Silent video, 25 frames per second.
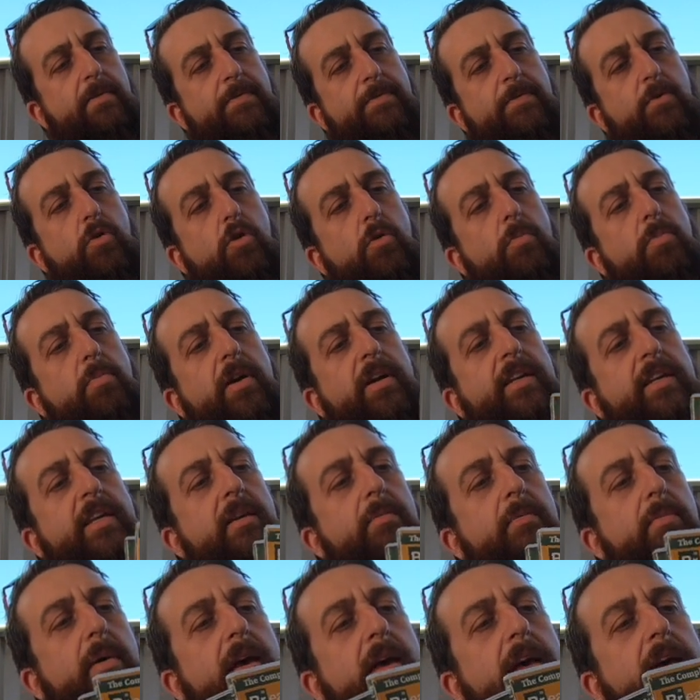four
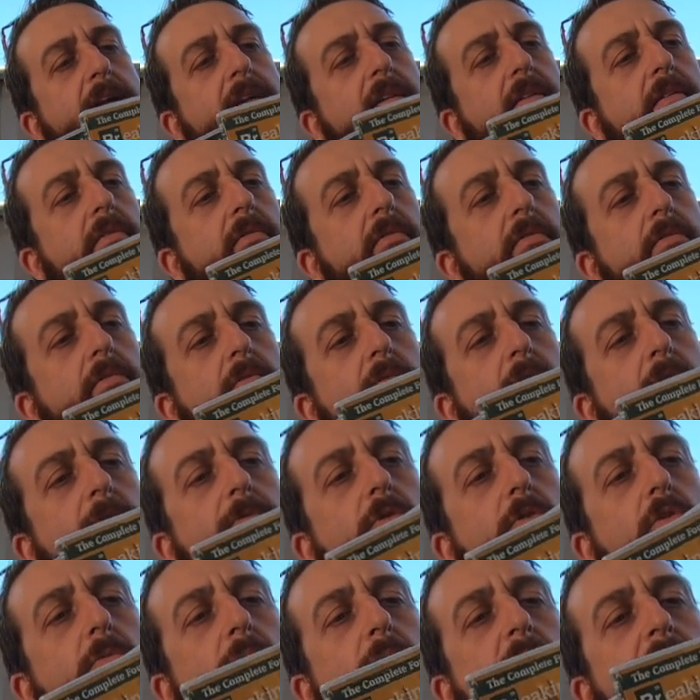Breaking Bad
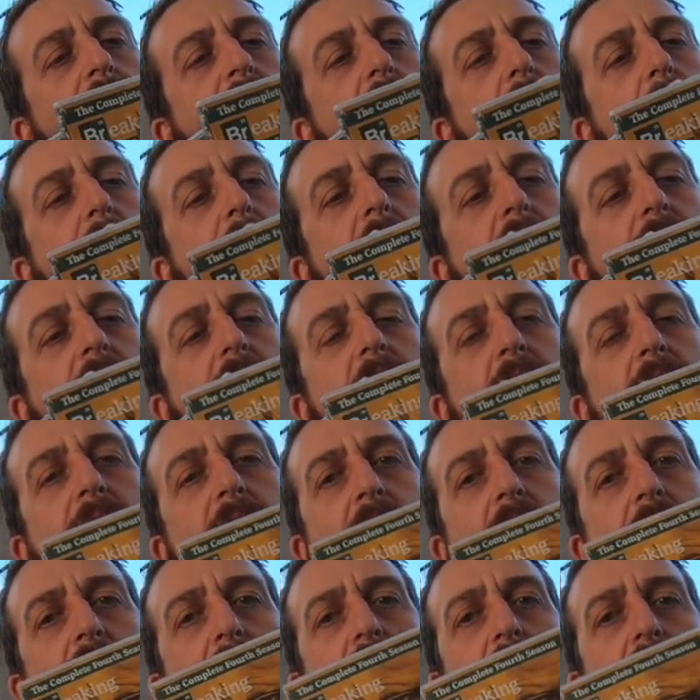
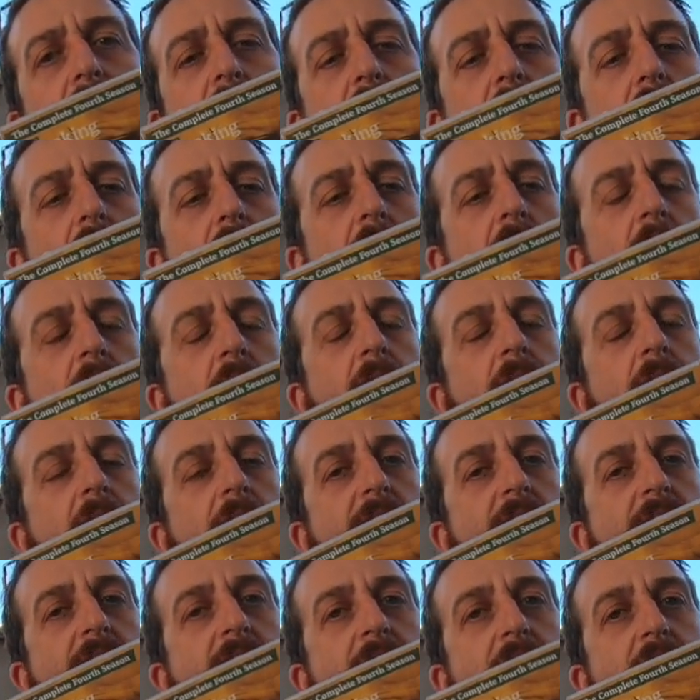DVDs. I
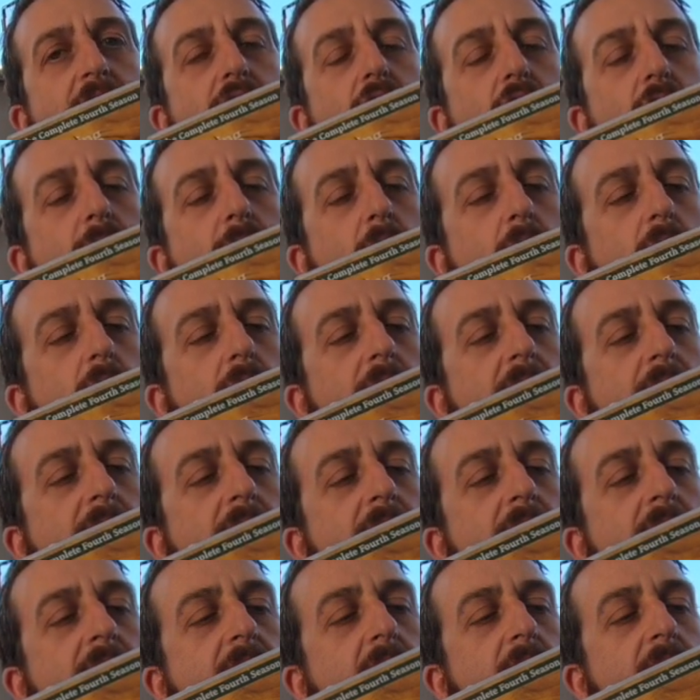just need two more and I
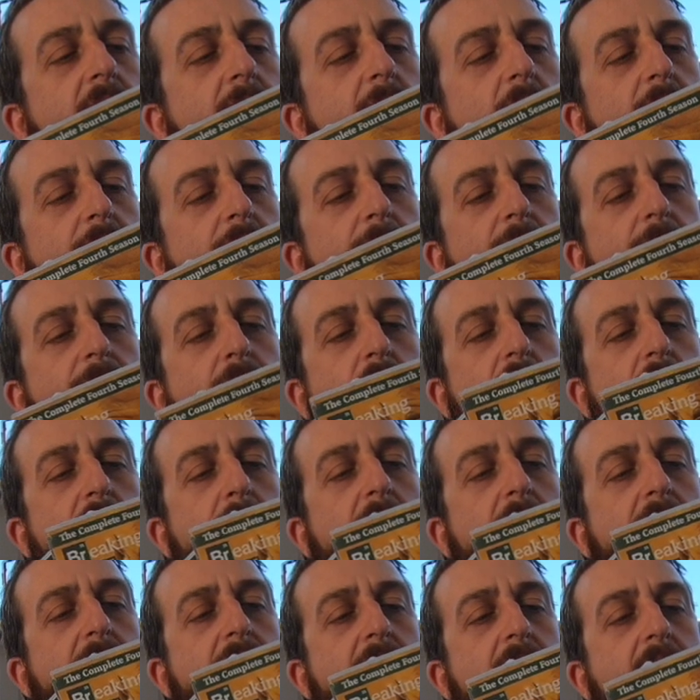can sell them off for
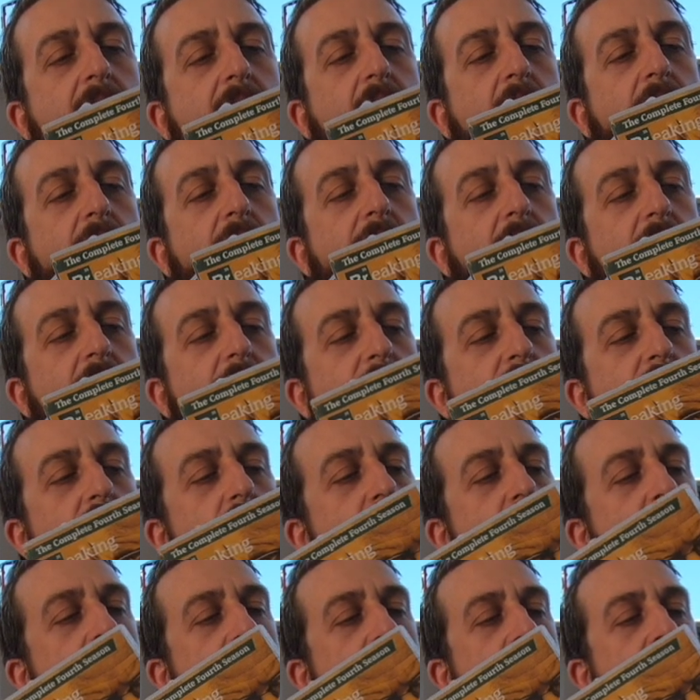$40. So that's
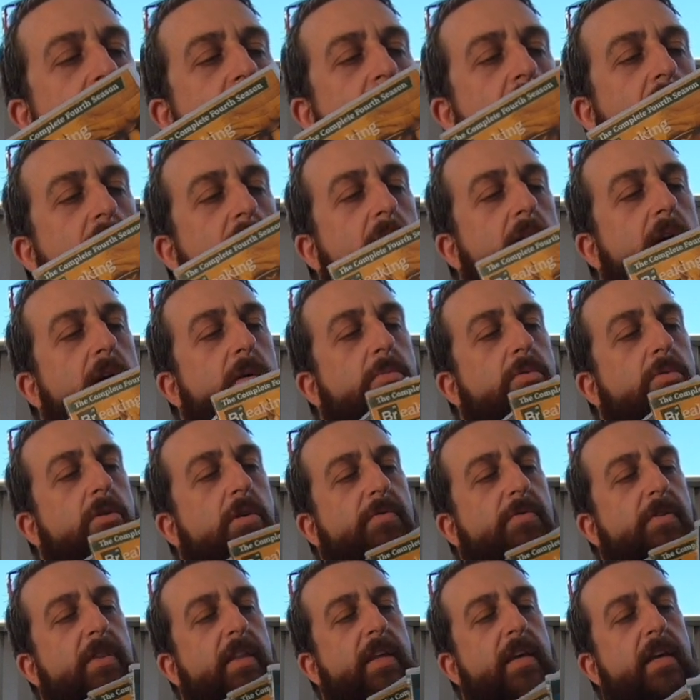future
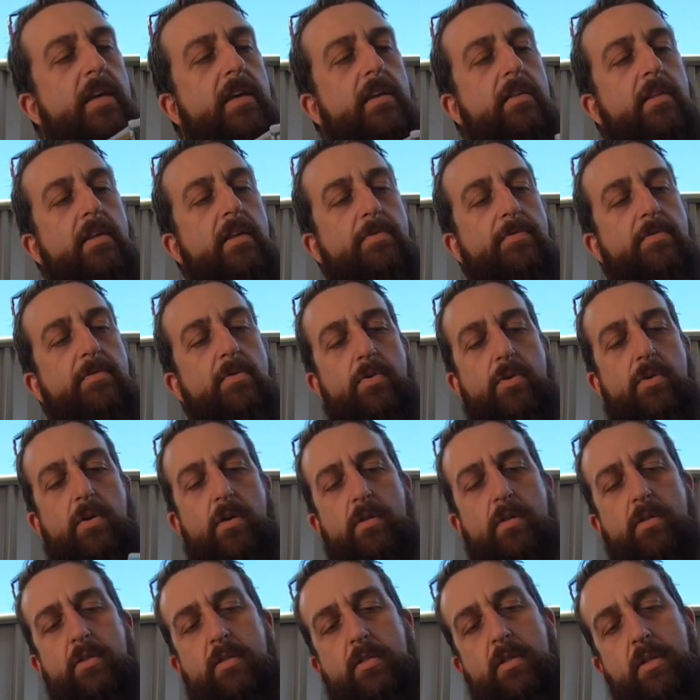profit there at
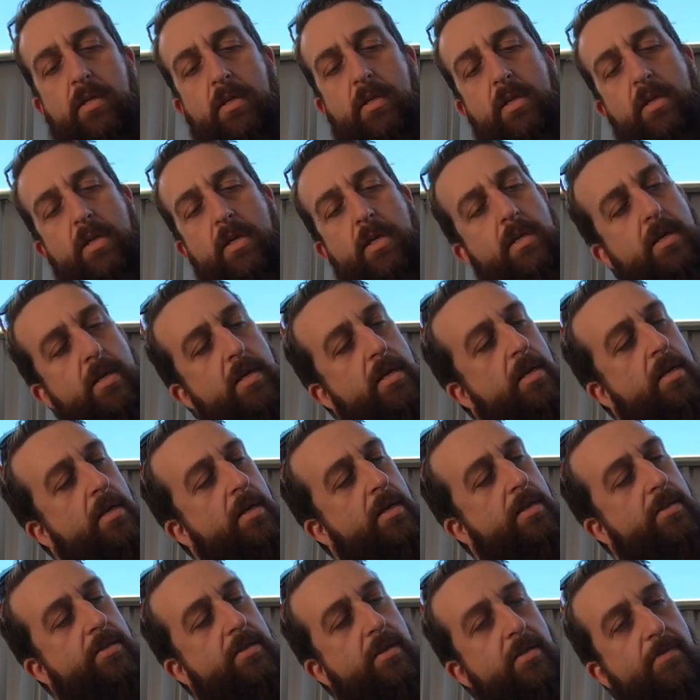$4.
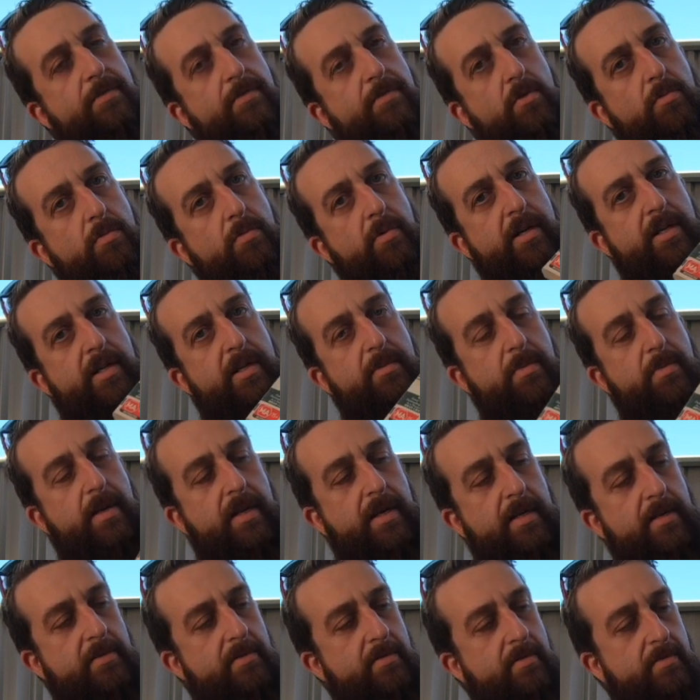So four Breaking
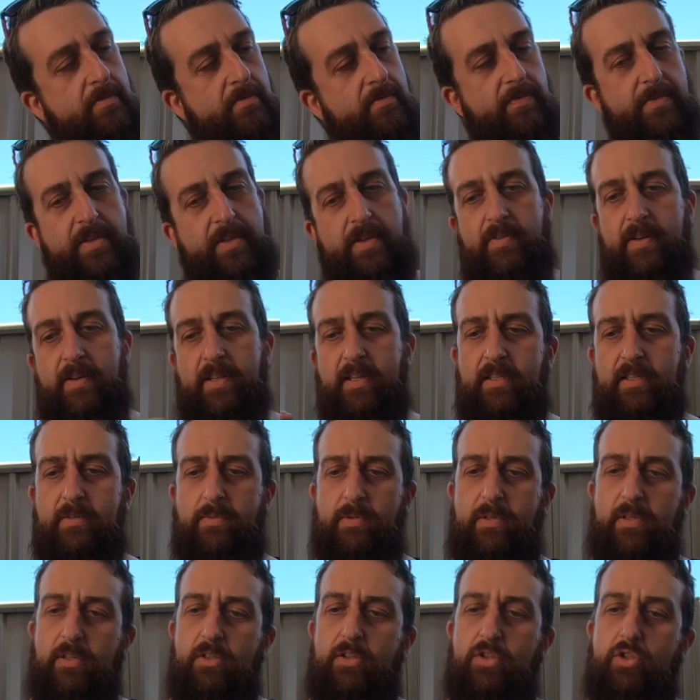Bad DVDs.
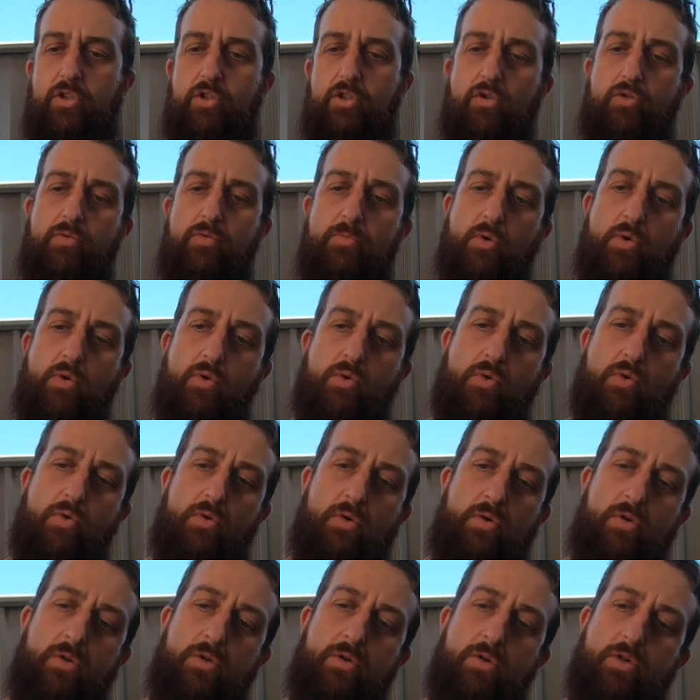We've got two
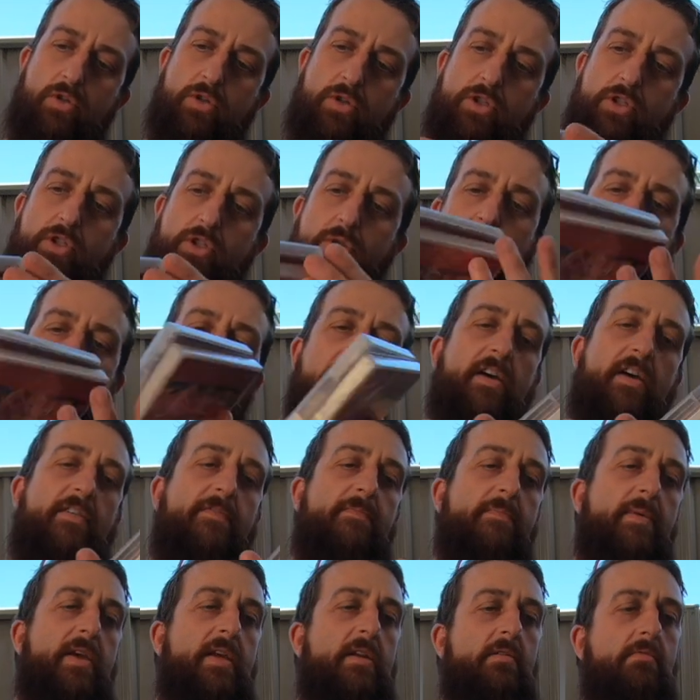more Two and a Half
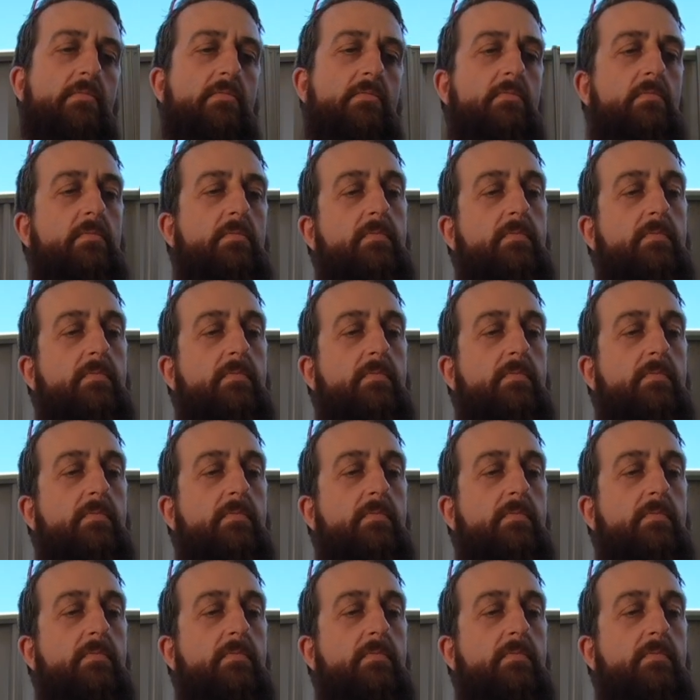Men.